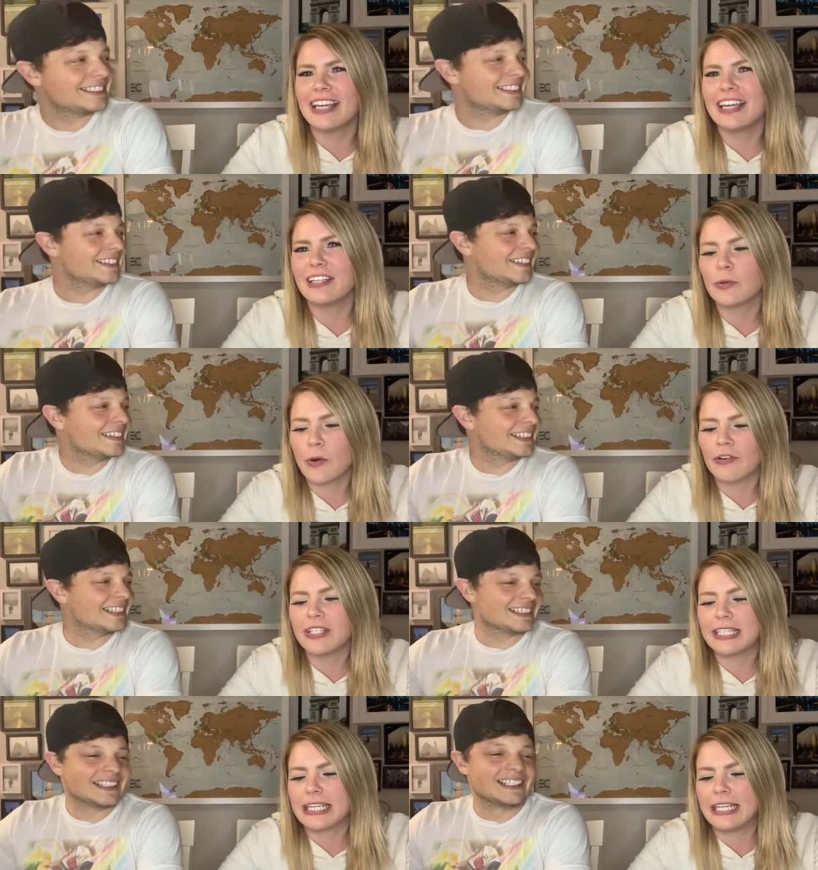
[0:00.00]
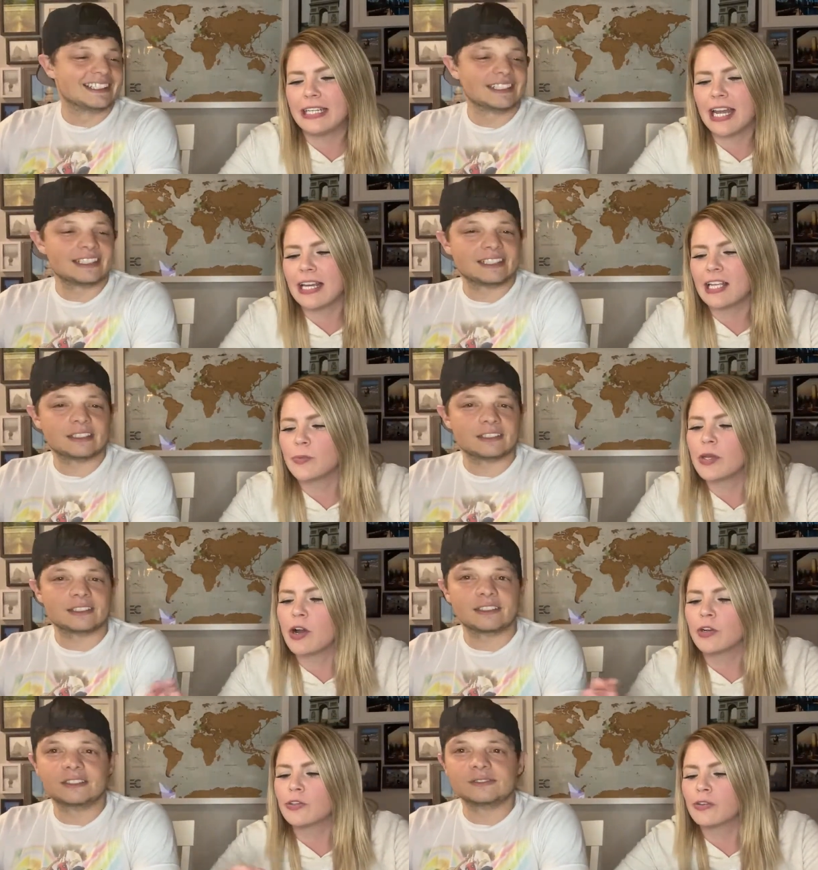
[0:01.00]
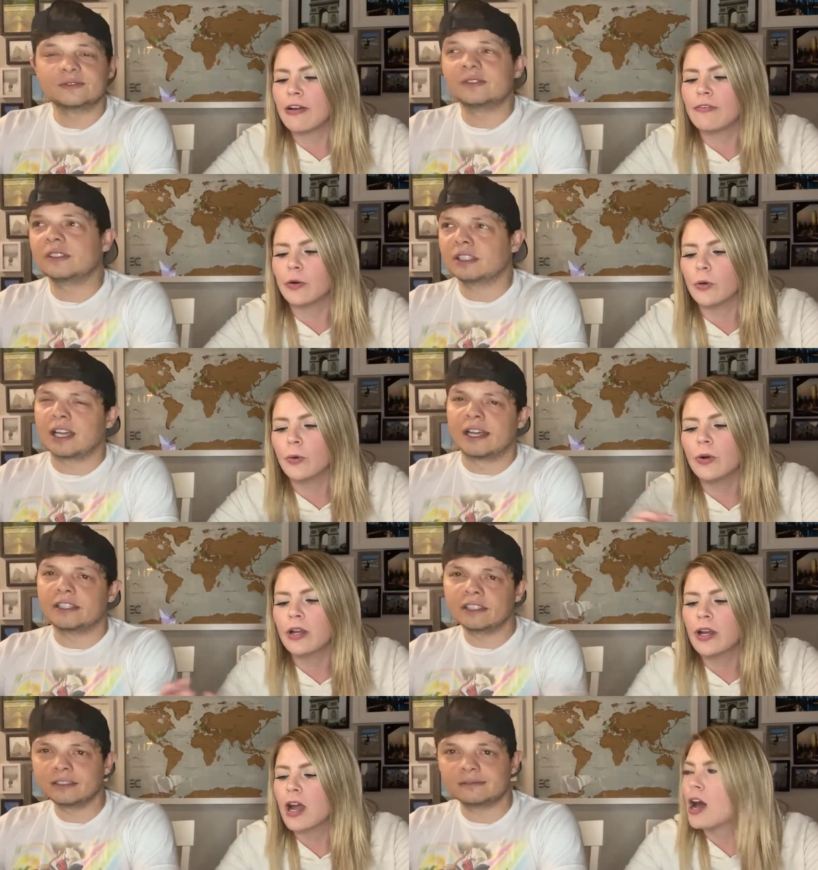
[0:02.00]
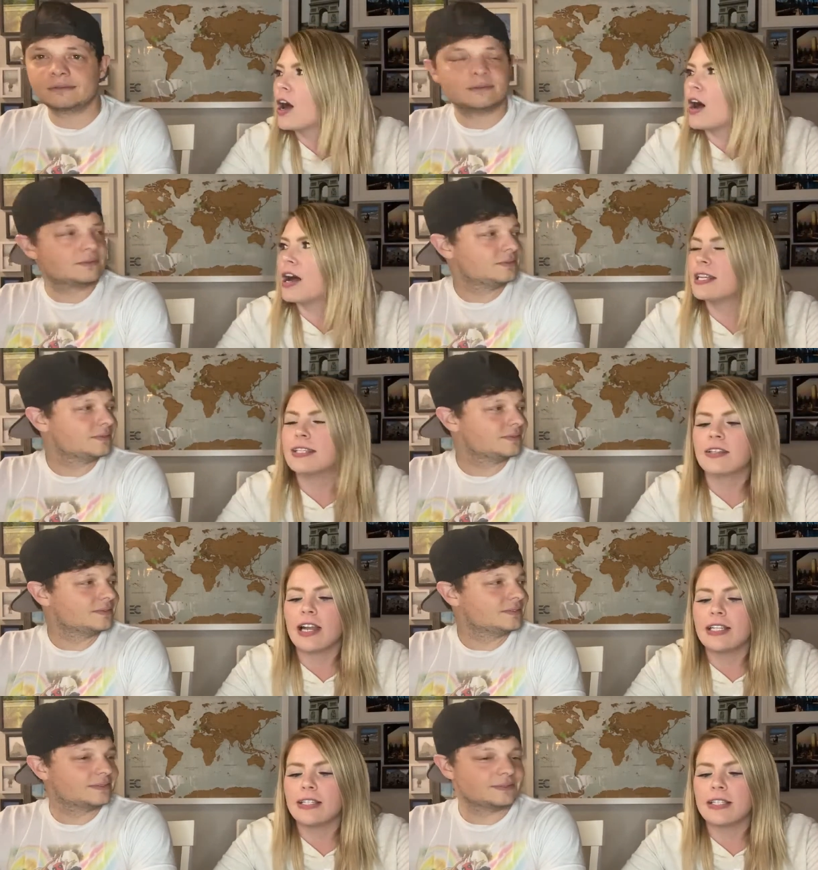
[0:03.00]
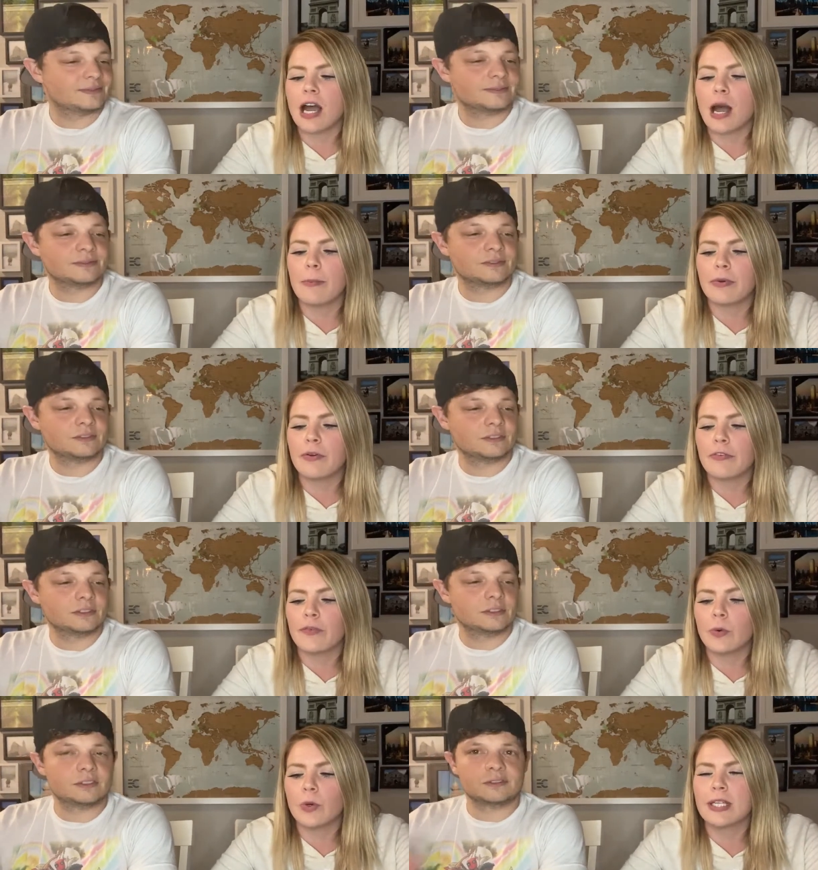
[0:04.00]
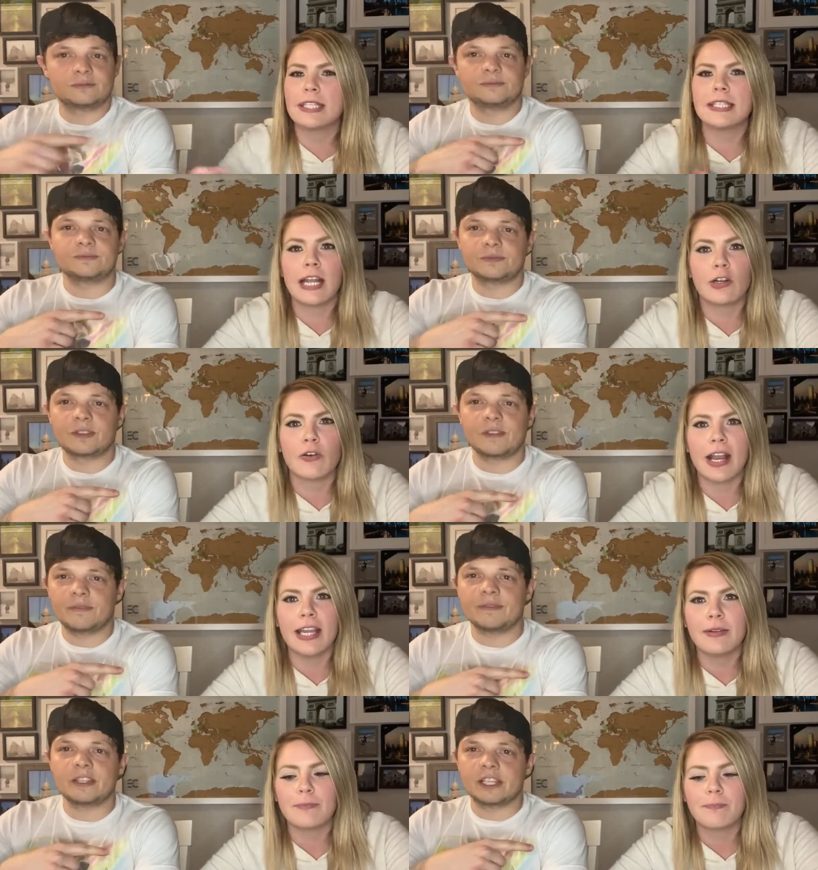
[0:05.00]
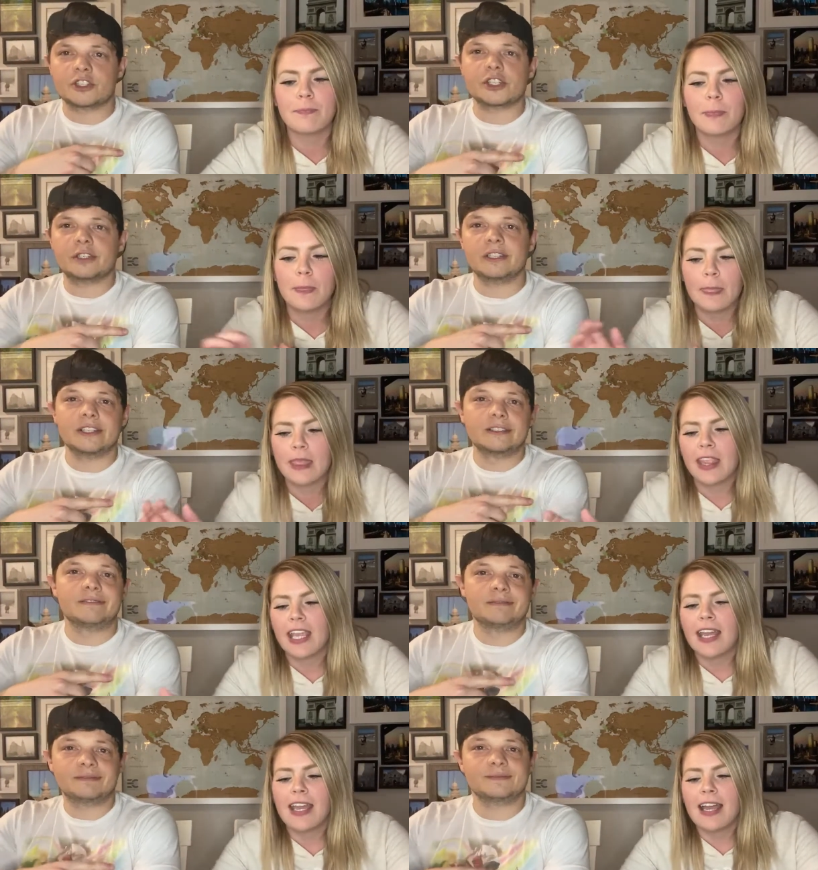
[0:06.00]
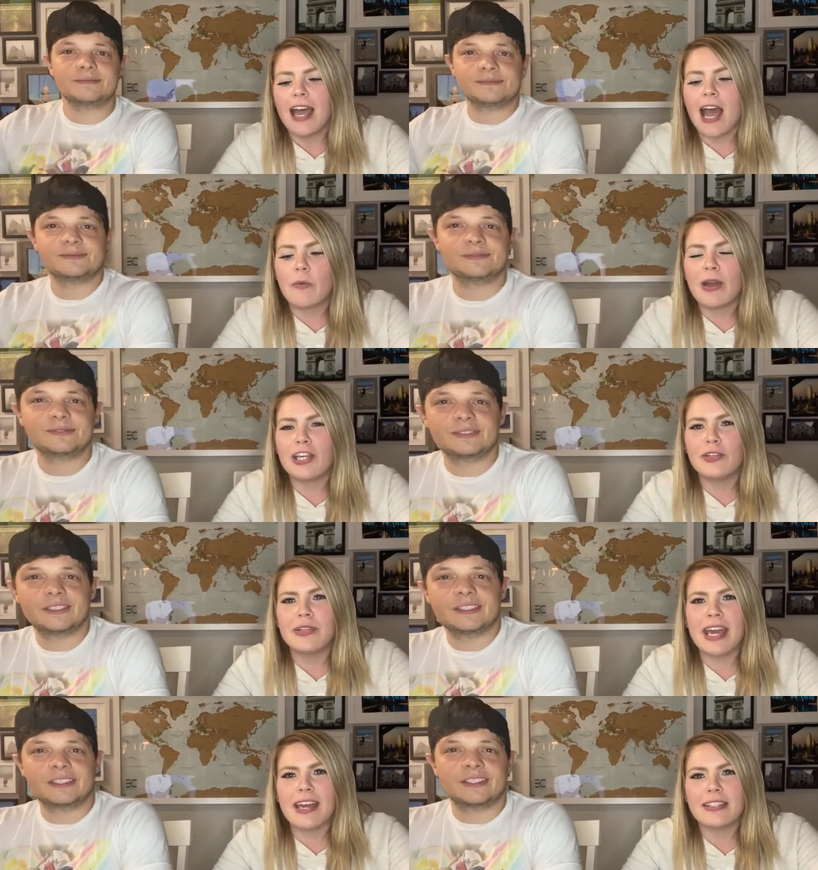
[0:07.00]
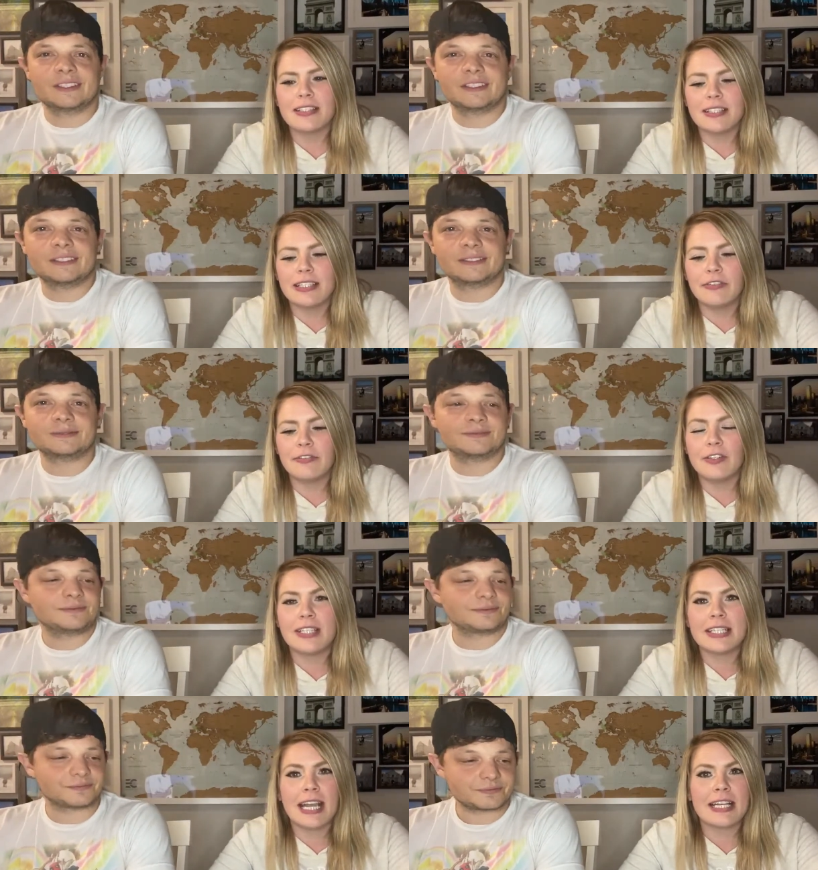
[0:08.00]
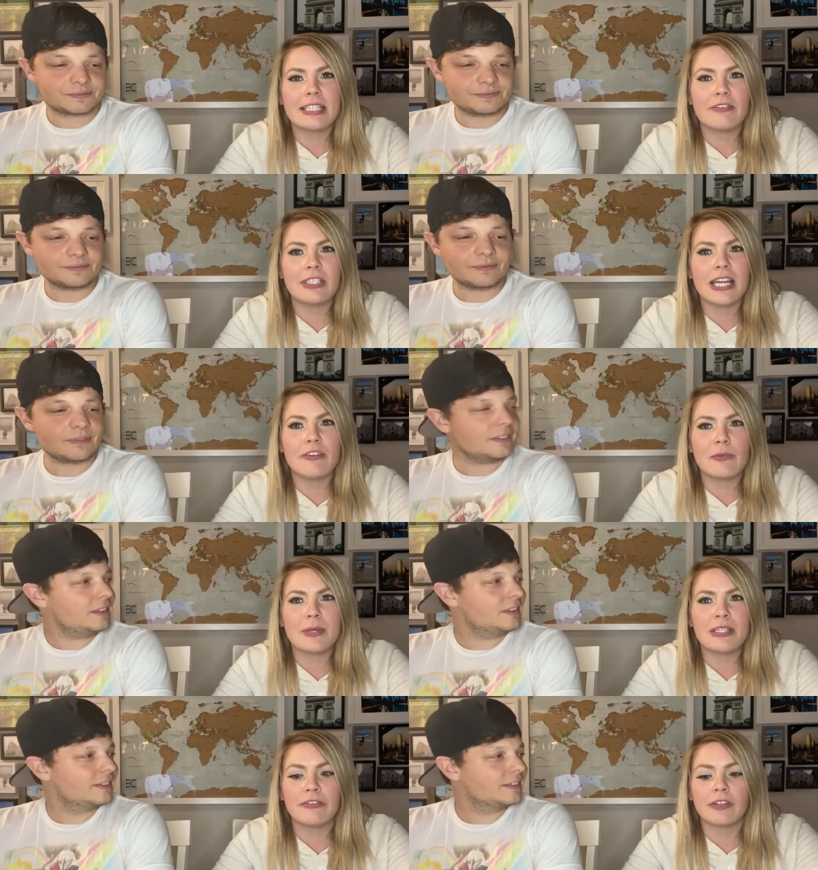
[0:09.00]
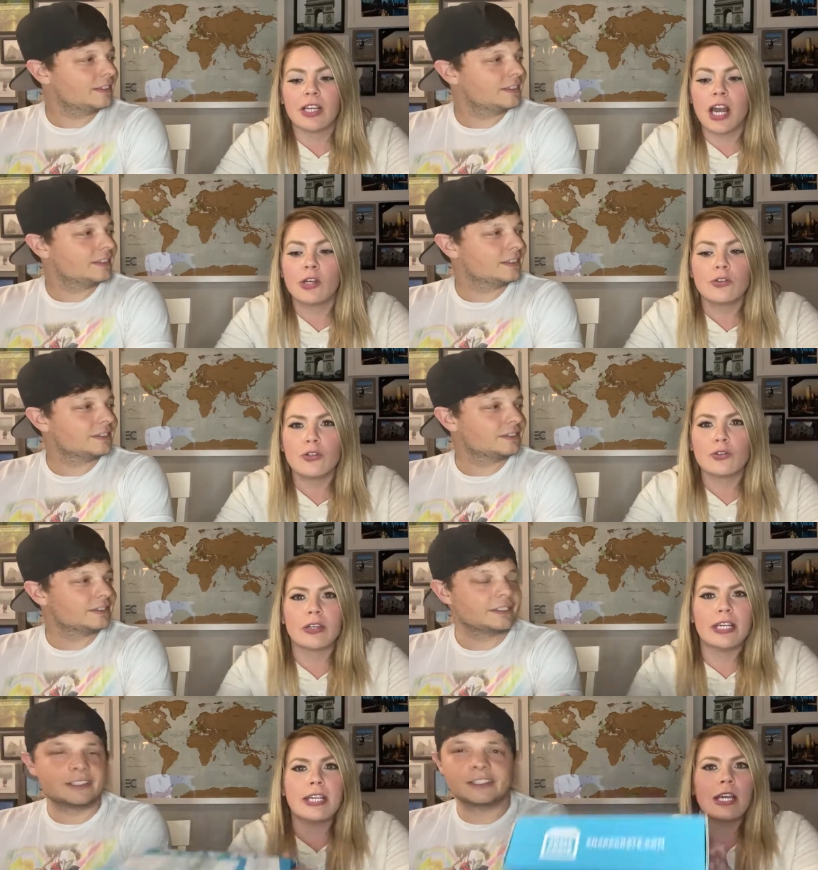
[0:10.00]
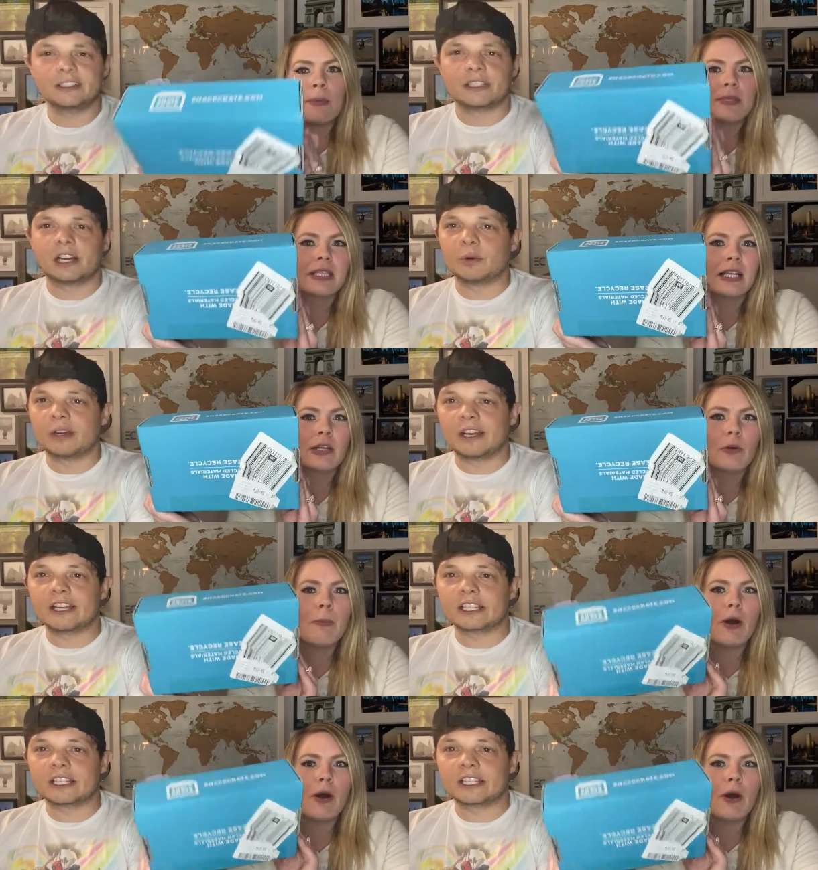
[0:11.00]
Speaker 1: in quarantine and as we can't travel. Kinda. I signed us up for snack crate.
Speaker 2: Yes, she did.
Speaker 1: Where you get different snacks every day from a different country. Comes Not what I